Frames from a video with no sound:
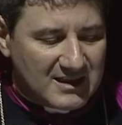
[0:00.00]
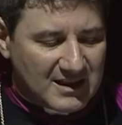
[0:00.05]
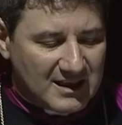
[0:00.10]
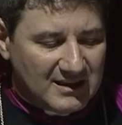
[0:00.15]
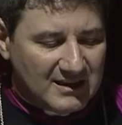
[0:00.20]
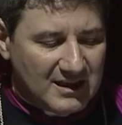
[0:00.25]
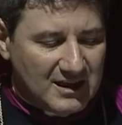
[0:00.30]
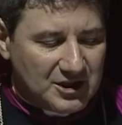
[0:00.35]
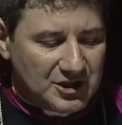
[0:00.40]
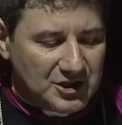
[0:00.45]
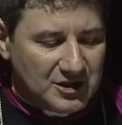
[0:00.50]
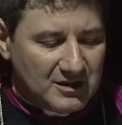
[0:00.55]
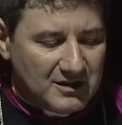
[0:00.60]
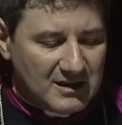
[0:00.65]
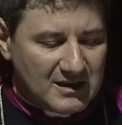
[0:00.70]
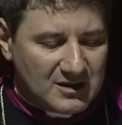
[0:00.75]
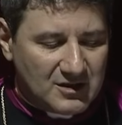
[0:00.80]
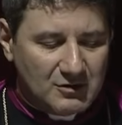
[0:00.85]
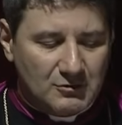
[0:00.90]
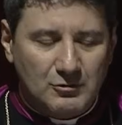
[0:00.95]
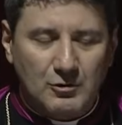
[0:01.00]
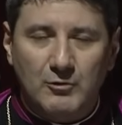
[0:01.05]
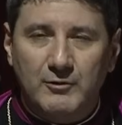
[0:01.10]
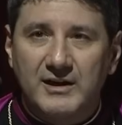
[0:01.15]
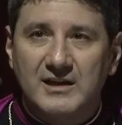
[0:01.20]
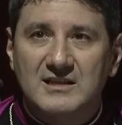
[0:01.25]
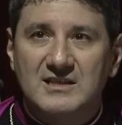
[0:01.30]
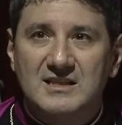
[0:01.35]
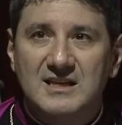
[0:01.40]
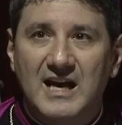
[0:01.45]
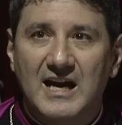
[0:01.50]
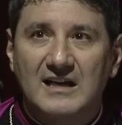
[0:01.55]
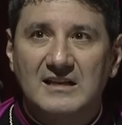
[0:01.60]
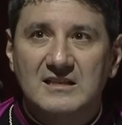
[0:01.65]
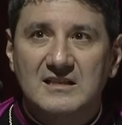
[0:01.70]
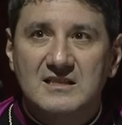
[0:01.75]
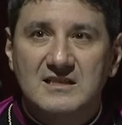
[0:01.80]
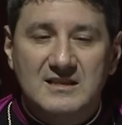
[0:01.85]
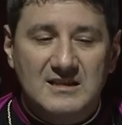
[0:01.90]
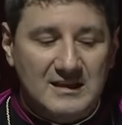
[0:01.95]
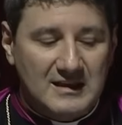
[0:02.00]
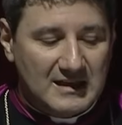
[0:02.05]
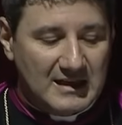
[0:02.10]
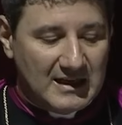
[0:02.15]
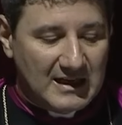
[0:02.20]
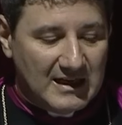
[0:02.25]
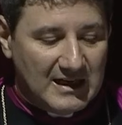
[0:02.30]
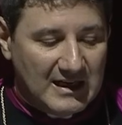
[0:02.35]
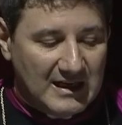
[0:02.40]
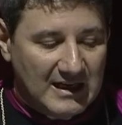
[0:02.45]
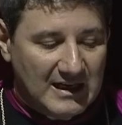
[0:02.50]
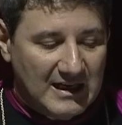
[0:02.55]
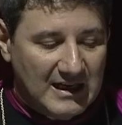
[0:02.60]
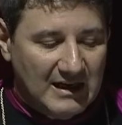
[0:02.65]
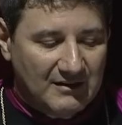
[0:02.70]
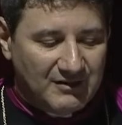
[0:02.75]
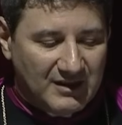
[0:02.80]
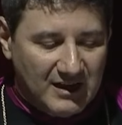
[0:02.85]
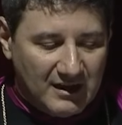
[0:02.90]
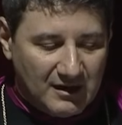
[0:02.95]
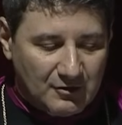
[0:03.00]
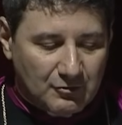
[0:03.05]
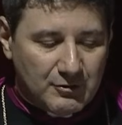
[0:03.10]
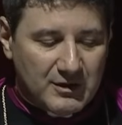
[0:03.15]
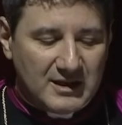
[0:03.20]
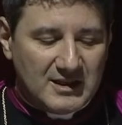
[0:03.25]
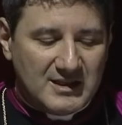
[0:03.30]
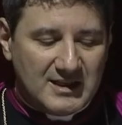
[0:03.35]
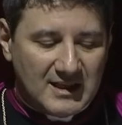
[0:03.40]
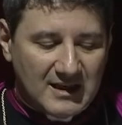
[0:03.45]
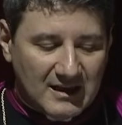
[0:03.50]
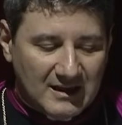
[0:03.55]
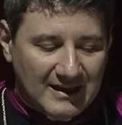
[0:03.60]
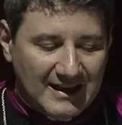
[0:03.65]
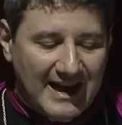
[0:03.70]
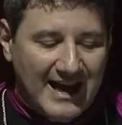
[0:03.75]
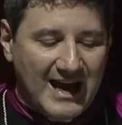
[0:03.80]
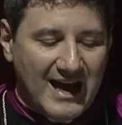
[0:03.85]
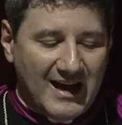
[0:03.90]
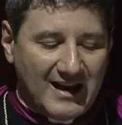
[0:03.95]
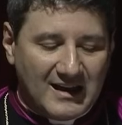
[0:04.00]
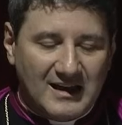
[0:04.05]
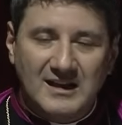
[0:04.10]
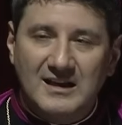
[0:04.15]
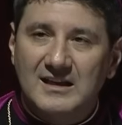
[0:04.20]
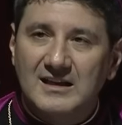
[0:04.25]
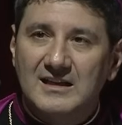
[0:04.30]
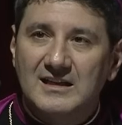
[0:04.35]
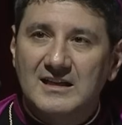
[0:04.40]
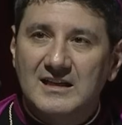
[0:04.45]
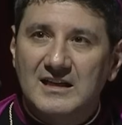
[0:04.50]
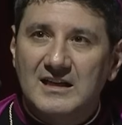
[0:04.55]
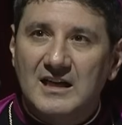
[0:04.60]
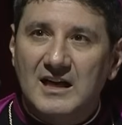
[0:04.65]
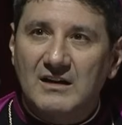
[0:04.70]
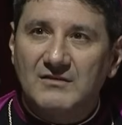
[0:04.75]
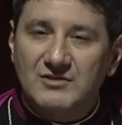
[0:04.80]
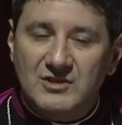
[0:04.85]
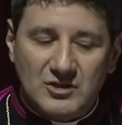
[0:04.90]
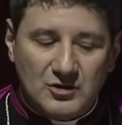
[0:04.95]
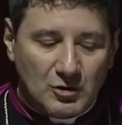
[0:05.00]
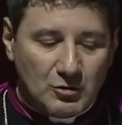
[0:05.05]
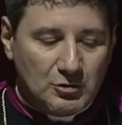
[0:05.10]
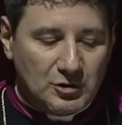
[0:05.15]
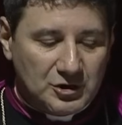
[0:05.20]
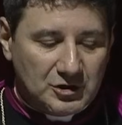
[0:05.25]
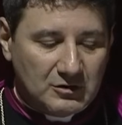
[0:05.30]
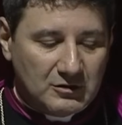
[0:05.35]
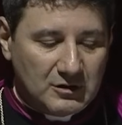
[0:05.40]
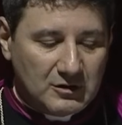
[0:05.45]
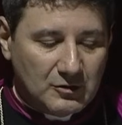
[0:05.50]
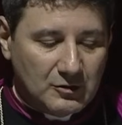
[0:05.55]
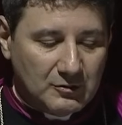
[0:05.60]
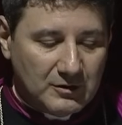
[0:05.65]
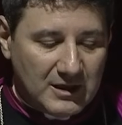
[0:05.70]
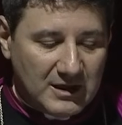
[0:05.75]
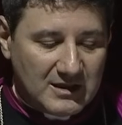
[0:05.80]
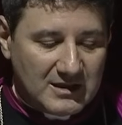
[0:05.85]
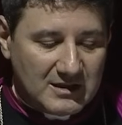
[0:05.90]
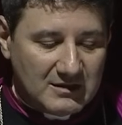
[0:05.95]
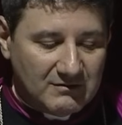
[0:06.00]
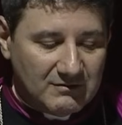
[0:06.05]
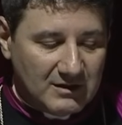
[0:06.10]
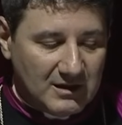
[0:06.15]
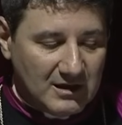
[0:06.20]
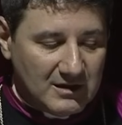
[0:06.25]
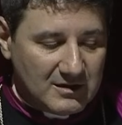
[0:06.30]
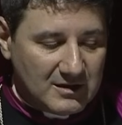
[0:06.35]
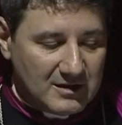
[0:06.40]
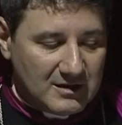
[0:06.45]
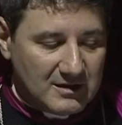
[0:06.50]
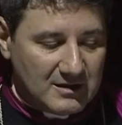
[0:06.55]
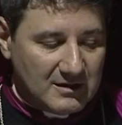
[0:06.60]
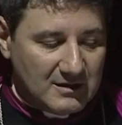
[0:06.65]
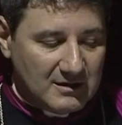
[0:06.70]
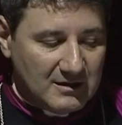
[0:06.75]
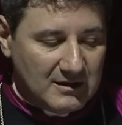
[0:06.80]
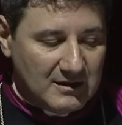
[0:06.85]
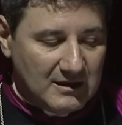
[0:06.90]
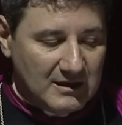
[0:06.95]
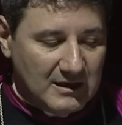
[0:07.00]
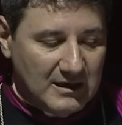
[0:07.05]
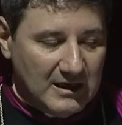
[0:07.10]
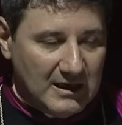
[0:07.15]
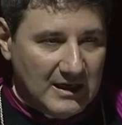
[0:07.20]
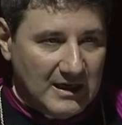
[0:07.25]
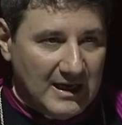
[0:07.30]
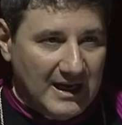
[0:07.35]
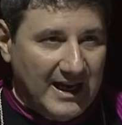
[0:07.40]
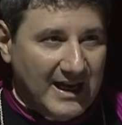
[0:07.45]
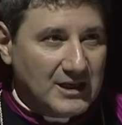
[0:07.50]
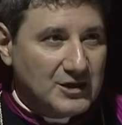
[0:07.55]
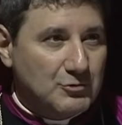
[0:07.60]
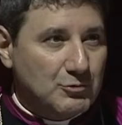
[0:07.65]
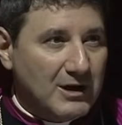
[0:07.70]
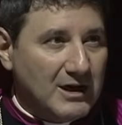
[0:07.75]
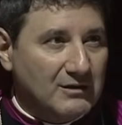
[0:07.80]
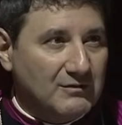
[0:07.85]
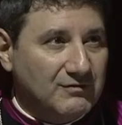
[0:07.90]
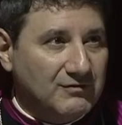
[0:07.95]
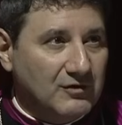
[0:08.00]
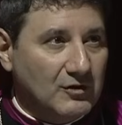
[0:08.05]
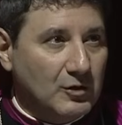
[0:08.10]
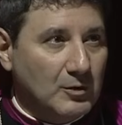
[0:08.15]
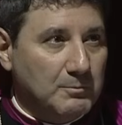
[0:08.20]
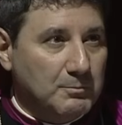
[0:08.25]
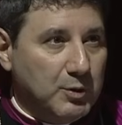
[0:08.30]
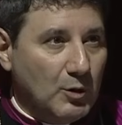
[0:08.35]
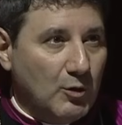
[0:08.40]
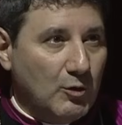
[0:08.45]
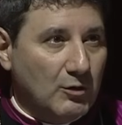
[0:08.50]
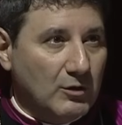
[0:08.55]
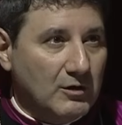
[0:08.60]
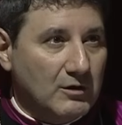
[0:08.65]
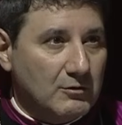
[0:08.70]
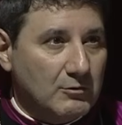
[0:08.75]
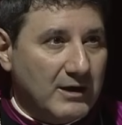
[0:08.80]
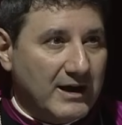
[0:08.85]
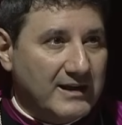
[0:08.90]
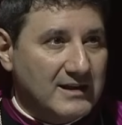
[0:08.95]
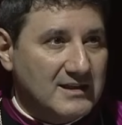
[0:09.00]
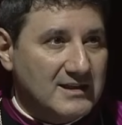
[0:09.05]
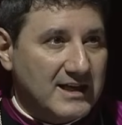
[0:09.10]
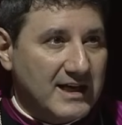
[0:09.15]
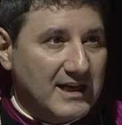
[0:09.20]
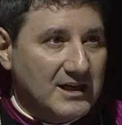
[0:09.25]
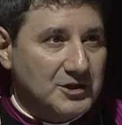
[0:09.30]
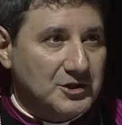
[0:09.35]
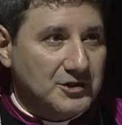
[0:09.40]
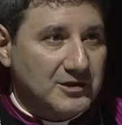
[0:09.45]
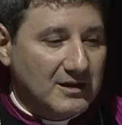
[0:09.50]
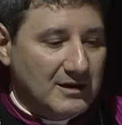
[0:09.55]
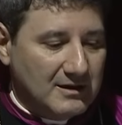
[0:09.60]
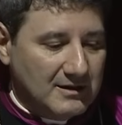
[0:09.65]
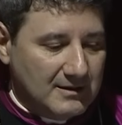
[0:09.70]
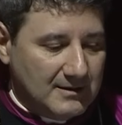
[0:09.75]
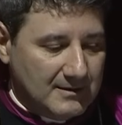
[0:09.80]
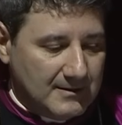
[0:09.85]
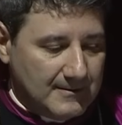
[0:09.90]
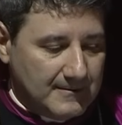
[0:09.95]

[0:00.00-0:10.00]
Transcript: condition is the growing sense of an increasing lack of social cohesiveness, a dreadful polarization